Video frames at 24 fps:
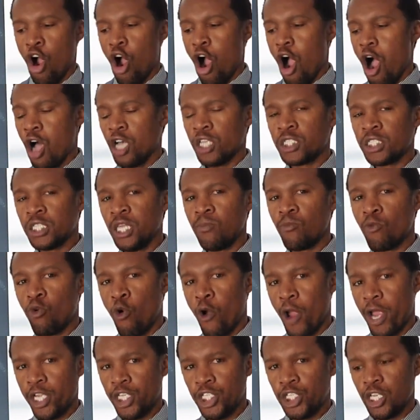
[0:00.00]
ask them
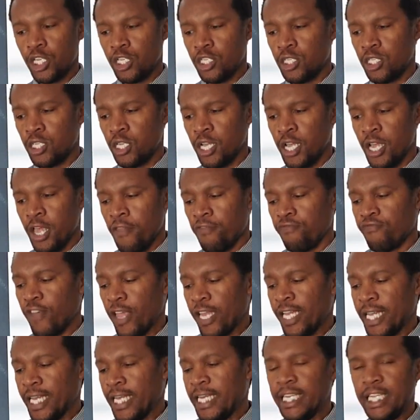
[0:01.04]
questions
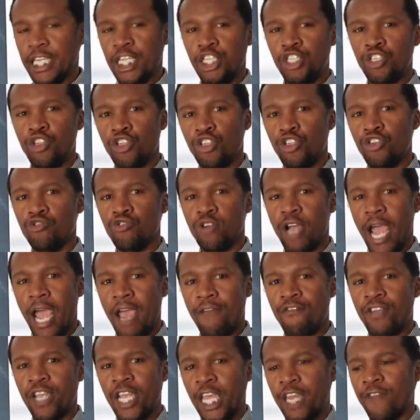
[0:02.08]
that lead to you
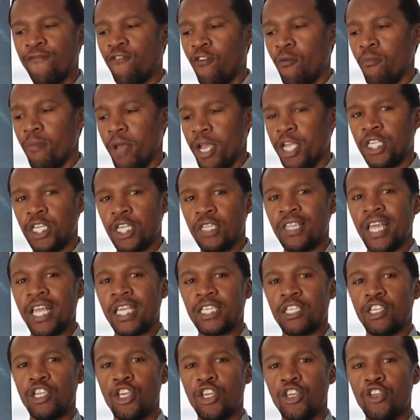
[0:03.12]
having information
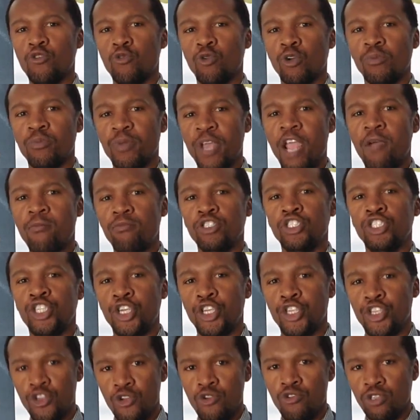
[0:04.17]
that you would be able to
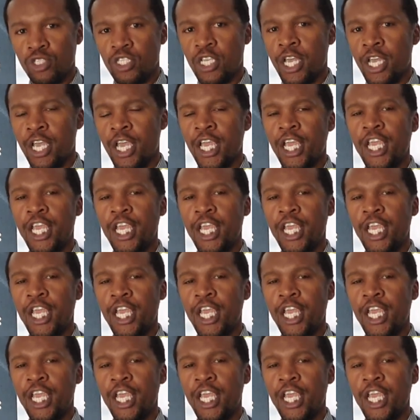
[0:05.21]
use